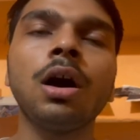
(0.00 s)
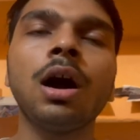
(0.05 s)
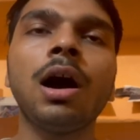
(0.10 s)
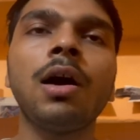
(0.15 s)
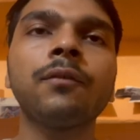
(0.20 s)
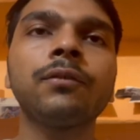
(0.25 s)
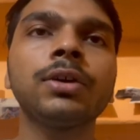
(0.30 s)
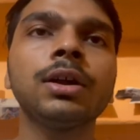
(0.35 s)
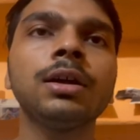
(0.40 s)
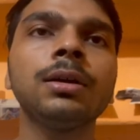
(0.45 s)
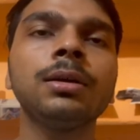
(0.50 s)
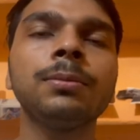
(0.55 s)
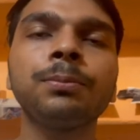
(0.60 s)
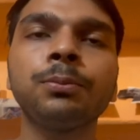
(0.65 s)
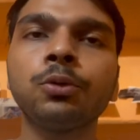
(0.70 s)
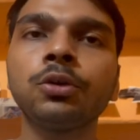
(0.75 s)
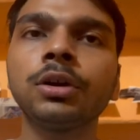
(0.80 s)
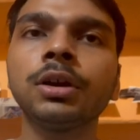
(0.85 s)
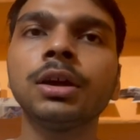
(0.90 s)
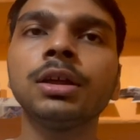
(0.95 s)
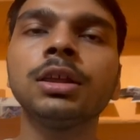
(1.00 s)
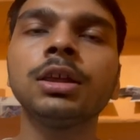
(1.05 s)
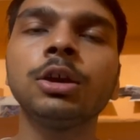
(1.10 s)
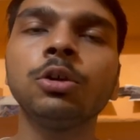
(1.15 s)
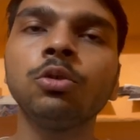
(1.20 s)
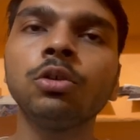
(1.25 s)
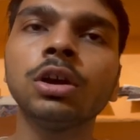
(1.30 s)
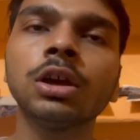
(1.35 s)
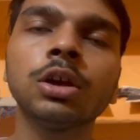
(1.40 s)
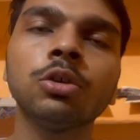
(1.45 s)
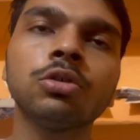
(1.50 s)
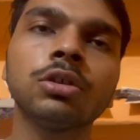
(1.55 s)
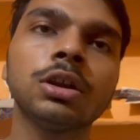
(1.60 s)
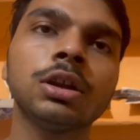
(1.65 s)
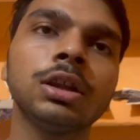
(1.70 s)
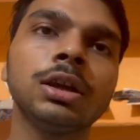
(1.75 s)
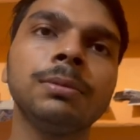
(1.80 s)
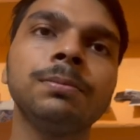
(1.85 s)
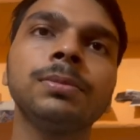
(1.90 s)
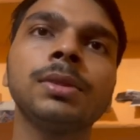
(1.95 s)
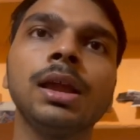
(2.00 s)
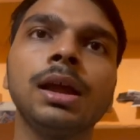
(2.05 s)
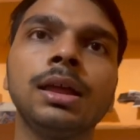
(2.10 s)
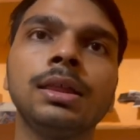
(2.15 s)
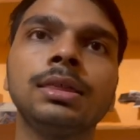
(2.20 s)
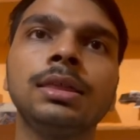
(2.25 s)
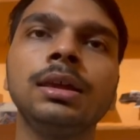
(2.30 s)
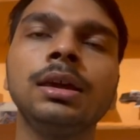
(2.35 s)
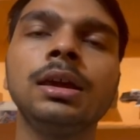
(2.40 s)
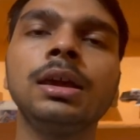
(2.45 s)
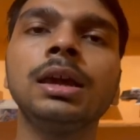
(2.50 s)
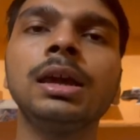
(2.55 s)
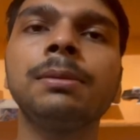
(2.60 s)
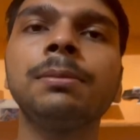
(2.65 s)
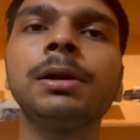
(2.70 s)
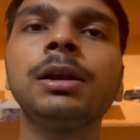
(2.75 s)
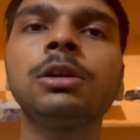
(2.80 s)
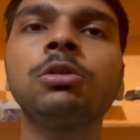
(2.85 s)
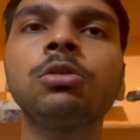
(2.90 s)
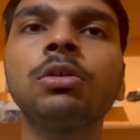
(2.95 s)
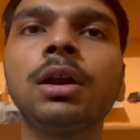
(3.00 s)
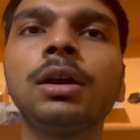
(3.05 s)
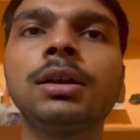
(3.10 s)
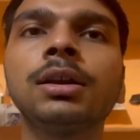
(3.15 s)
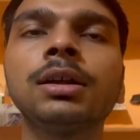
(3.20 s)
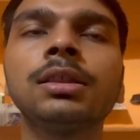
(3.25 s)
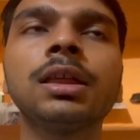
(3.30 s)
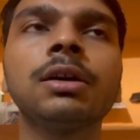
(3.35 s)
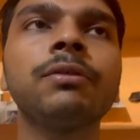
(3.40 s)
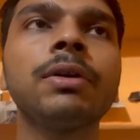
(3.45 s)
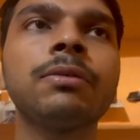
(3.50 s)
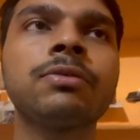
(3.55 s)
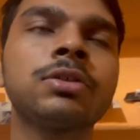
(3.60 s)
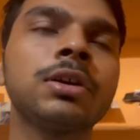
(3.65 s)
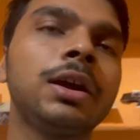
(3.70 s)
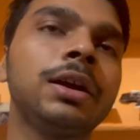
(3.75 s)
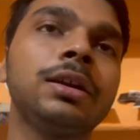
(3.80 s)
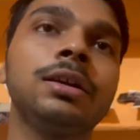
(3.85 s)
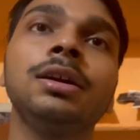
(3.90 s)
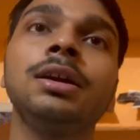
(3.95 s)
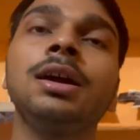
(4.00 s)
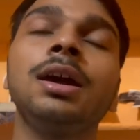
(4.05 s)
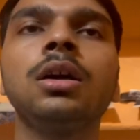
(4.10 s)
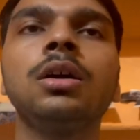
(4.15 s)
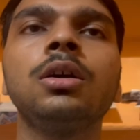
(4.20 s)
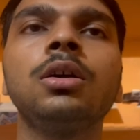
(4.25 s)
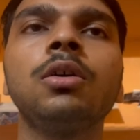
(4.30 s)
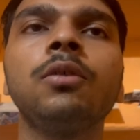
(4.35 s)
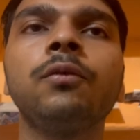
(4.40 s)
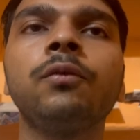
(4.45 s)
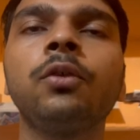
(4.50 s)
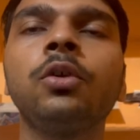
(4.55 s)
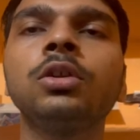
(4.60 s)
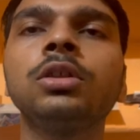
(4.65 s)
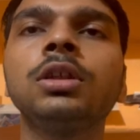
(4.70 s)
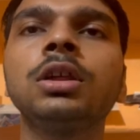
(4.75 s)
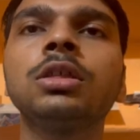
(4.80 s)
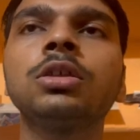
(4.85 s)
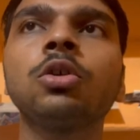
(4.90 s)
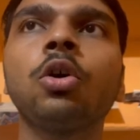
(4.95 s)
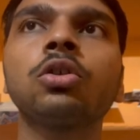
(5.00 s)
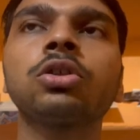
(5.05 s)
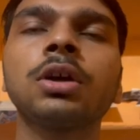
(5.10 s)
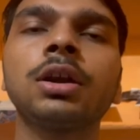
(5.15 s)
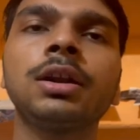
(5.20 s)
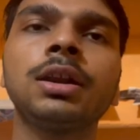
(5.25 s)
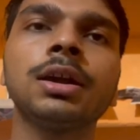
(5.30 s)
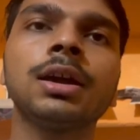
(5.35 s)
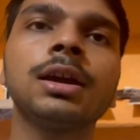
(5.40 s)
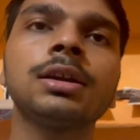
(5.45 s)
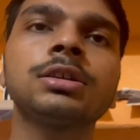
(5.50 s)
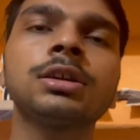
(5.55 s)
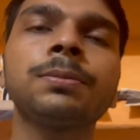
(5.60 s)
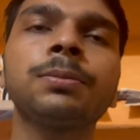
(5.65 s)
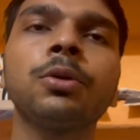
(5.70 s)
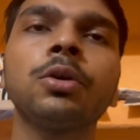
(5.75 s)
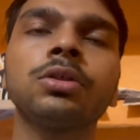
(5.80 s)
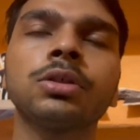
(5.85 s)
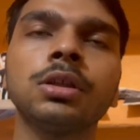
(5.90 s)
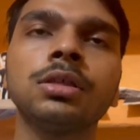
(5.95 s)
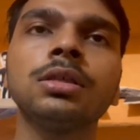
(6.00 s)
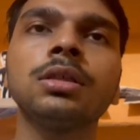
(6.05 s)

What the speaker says: after putting unique username, they able to enter the website. For this authentication process,